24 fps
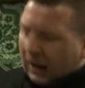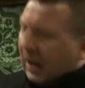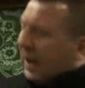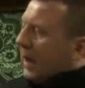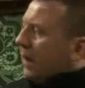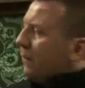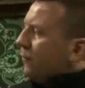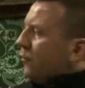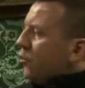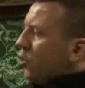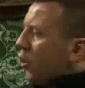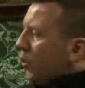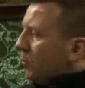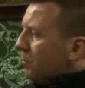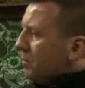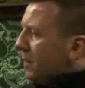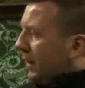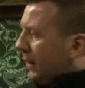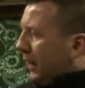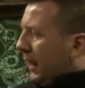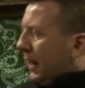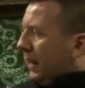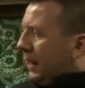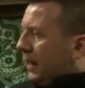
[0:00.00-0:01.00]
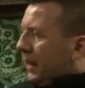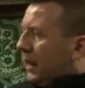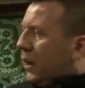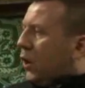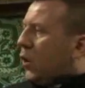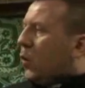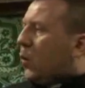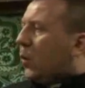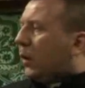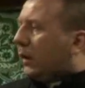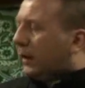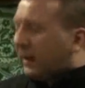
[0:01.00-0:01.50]
I have not met any
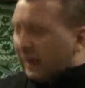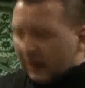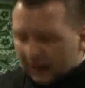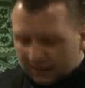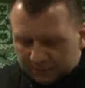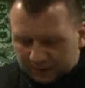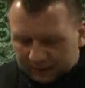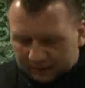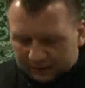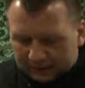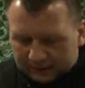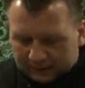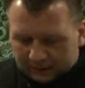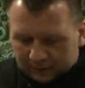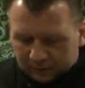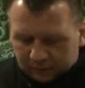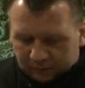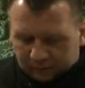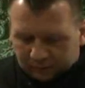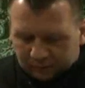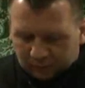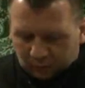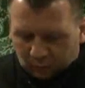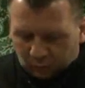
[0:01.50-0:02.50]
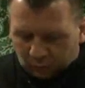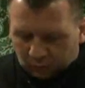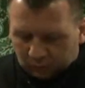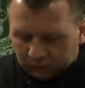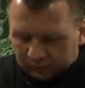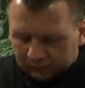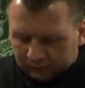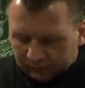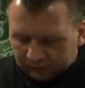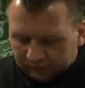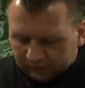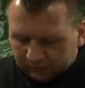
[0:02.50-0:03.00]
who are chemically
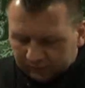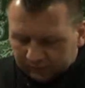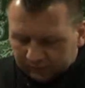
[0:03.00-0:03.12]
controlled,